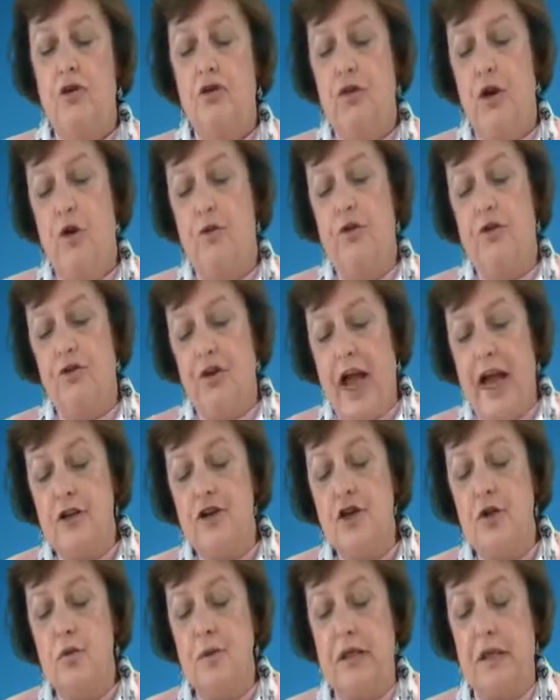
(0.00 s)
So the
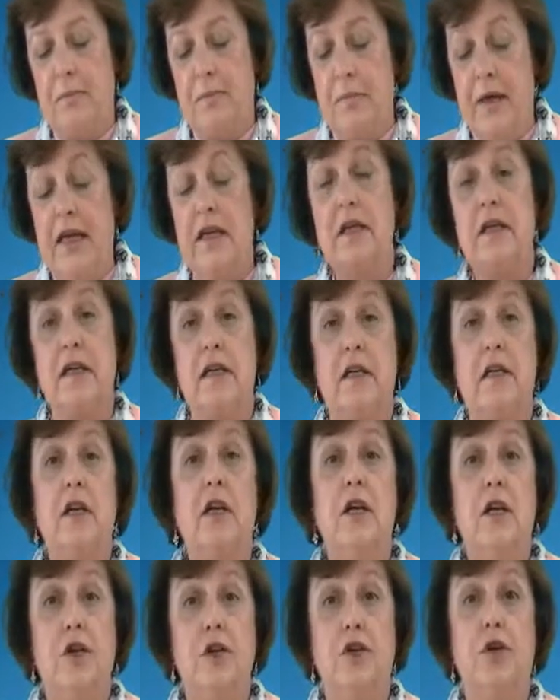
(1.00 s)
statute was amended
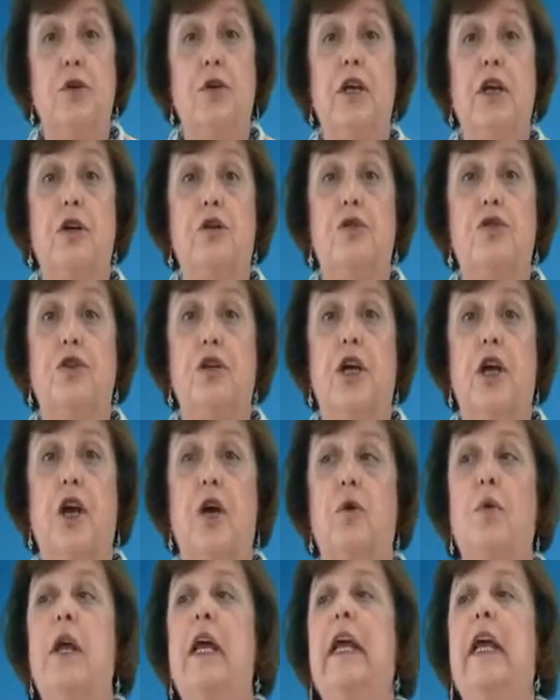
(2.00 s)
2 years
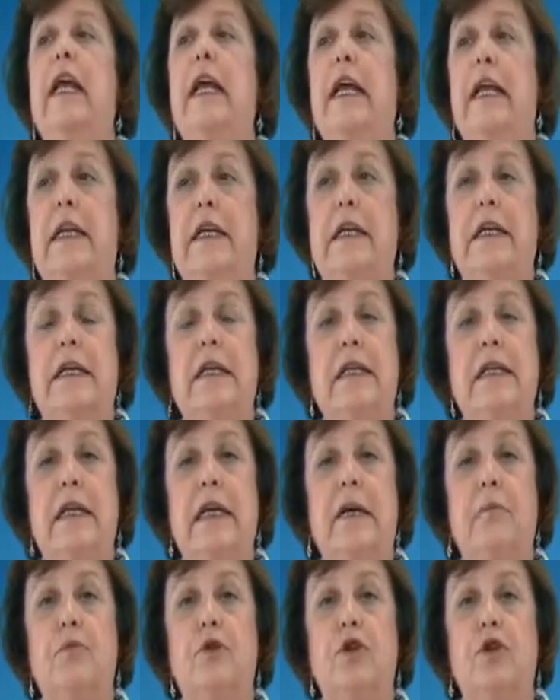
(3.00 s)
ago in an
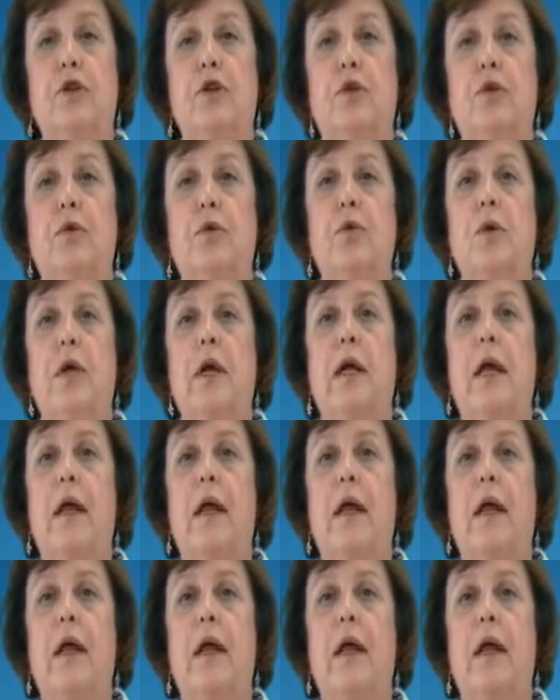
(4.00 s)
attempt to